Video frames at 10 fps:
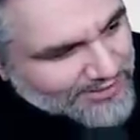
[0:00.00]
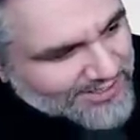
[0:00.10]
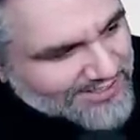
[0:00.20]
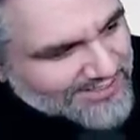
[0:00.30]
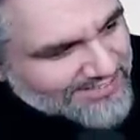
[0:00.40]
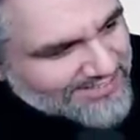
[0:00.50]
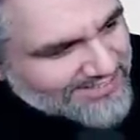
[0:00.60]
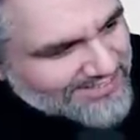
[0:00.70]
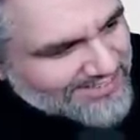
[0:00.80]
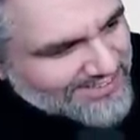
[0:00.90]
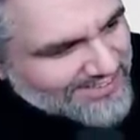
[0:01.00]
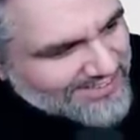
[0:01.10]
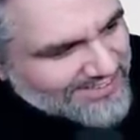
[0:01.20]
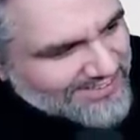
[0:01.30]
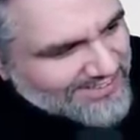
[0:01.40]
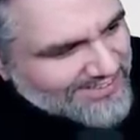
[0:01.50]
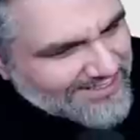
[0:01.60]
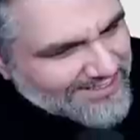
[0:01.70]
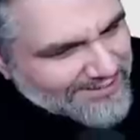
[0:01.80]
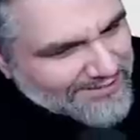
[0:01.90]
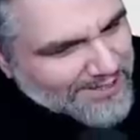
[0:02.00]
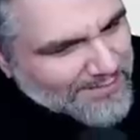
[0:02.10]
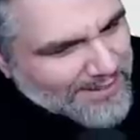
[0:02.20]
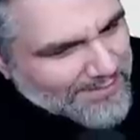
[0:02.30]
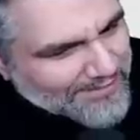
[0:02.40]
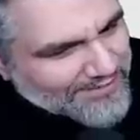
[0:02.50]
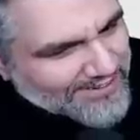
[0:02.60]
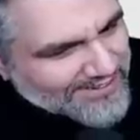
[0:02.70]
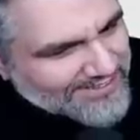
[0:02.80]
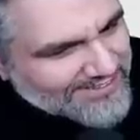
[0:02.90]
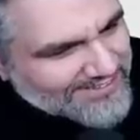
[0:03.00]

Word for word: huh. tricked you. Oh. You dumb MFer.